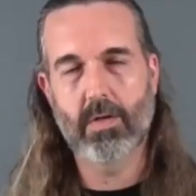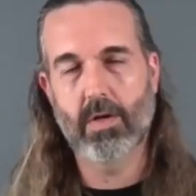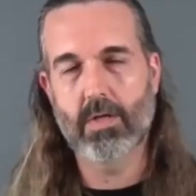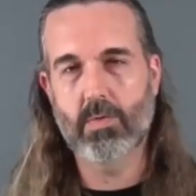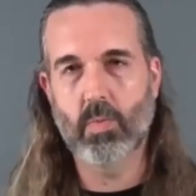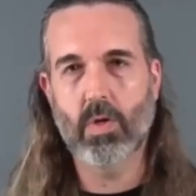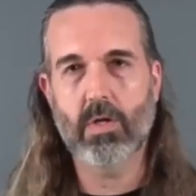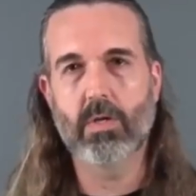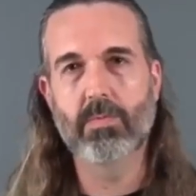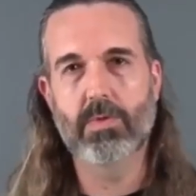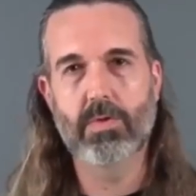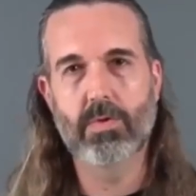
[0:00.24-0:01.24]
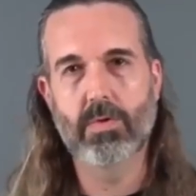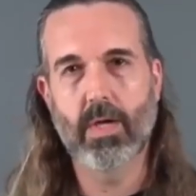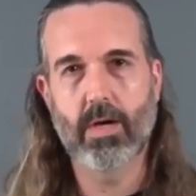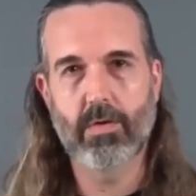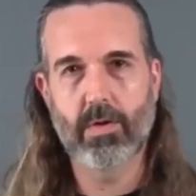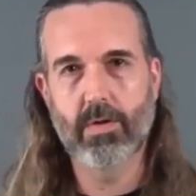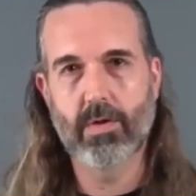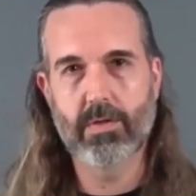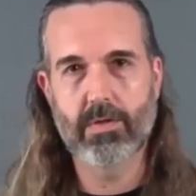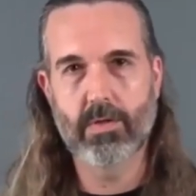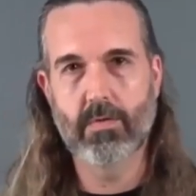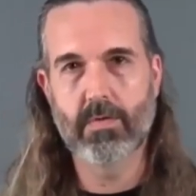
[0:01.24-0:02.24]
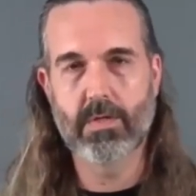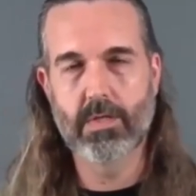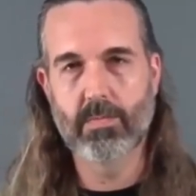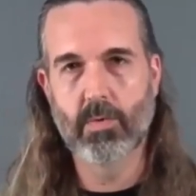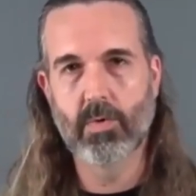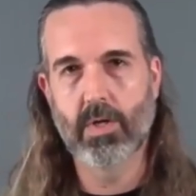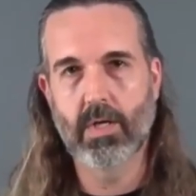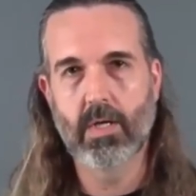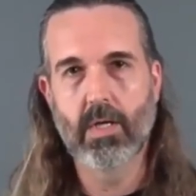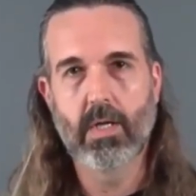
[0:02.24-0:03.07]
Guys, welcome to our online service this morning.